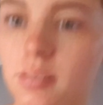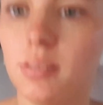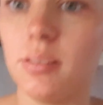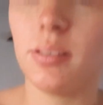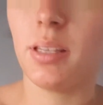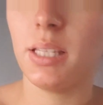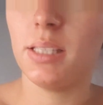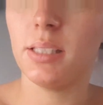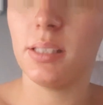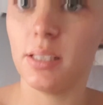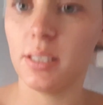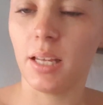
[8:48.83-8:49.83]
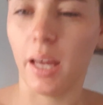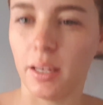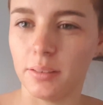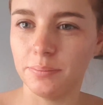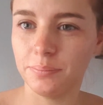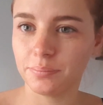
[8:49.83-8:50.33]
So this is the
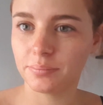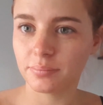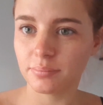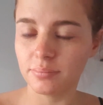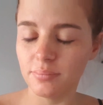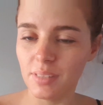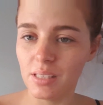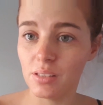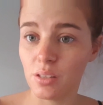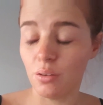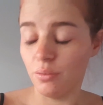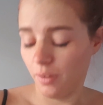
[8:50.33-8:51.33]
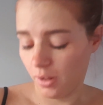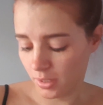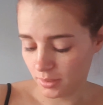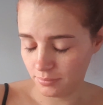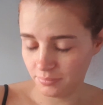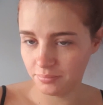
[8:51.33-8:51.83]
tan so far.